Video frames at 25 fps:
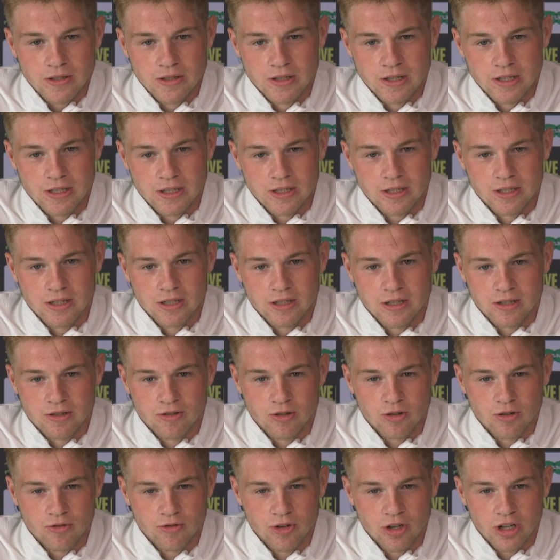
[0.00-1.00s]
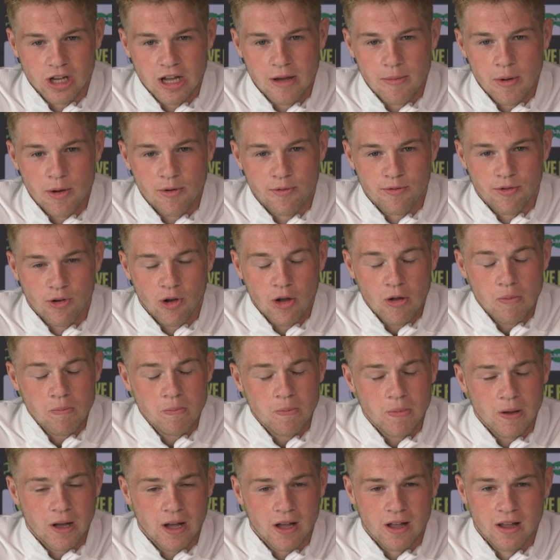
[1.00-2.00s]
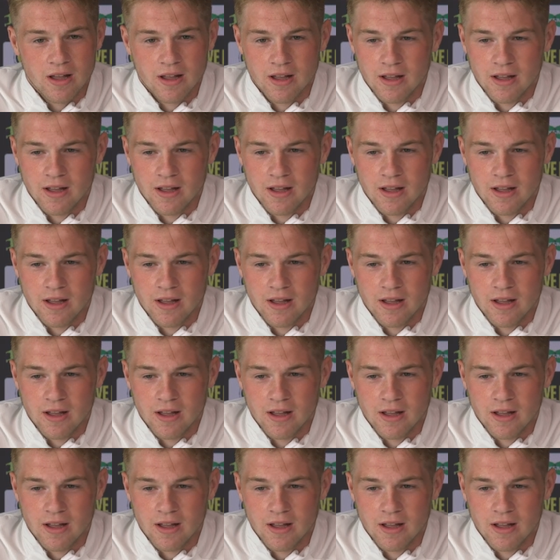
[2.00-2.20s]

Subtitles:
it's not really about form, but